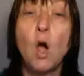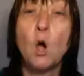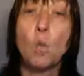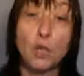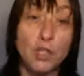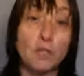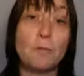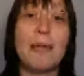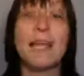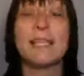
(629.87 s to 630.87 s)
Once you
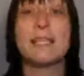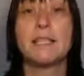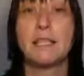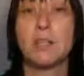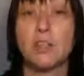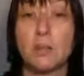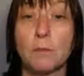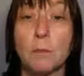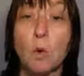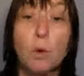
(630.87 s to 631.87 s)
make a
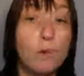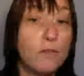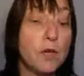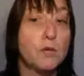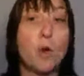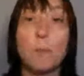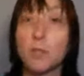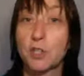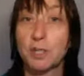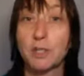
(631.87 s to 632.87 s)
decision, all of those
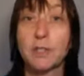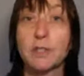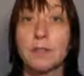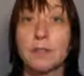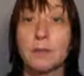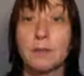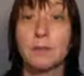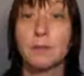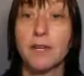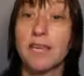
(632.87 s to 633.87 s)
options
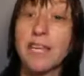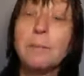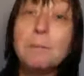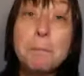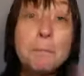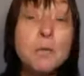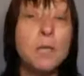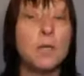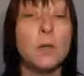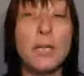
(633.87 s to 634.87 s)
that keep,
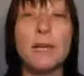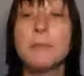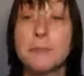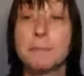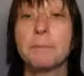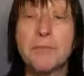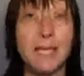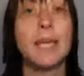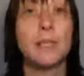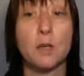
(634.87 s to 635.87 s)
you keep
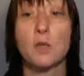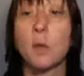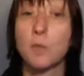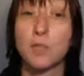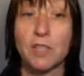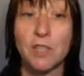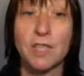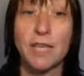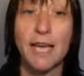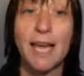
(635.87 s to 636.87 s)
seeing those
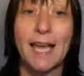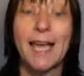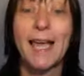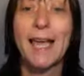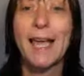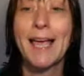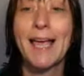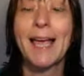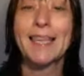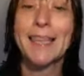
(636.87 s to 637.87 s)
options
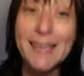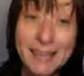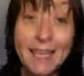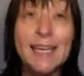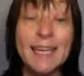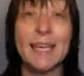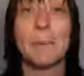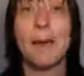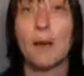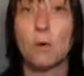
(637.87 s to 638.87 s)
and thinking
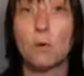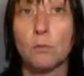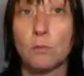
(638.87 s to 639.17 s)
about,